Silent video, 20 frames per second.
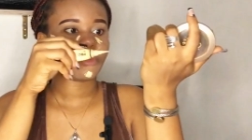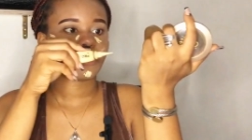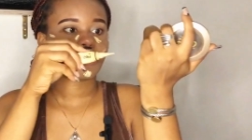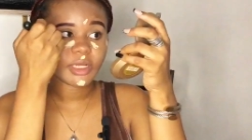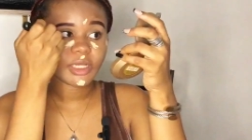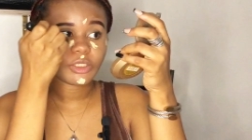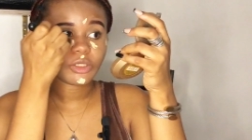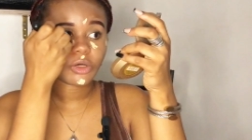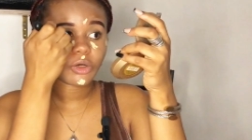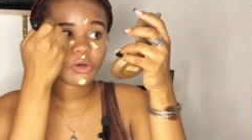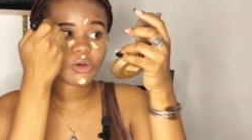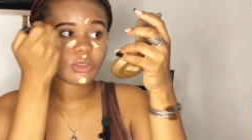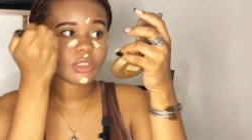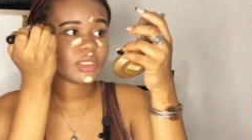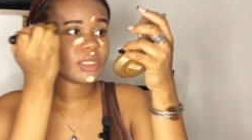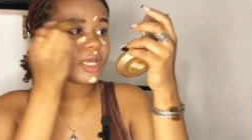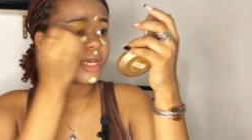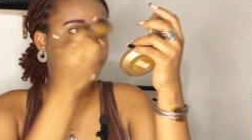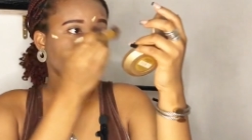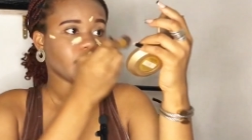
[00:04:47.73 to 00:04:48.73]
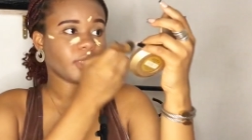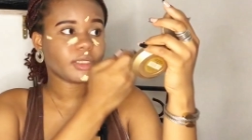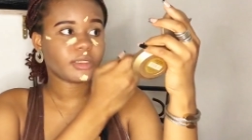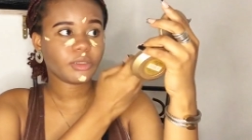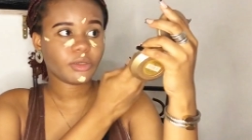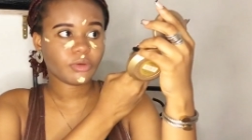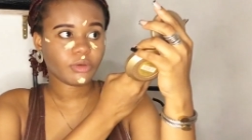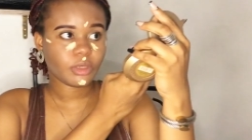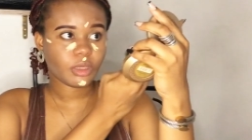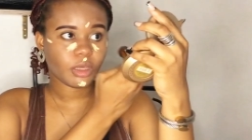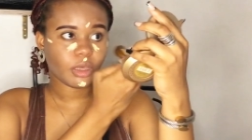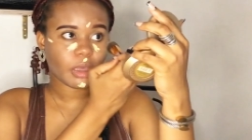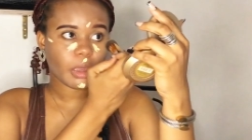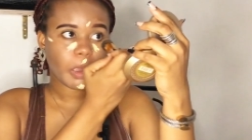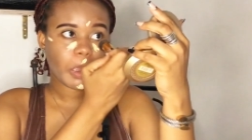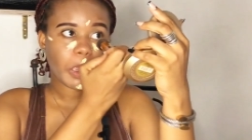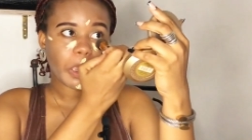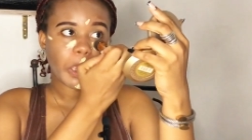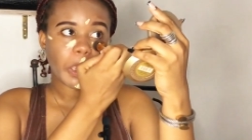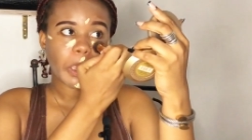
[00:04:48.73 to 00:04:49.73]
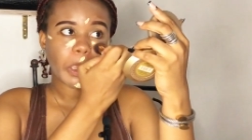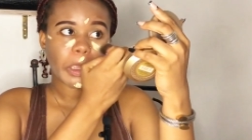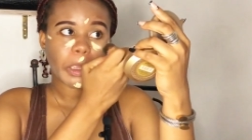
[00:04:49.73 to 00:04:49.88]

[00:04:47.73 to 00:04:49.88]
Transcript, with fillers: don't blend your concealer immediately okay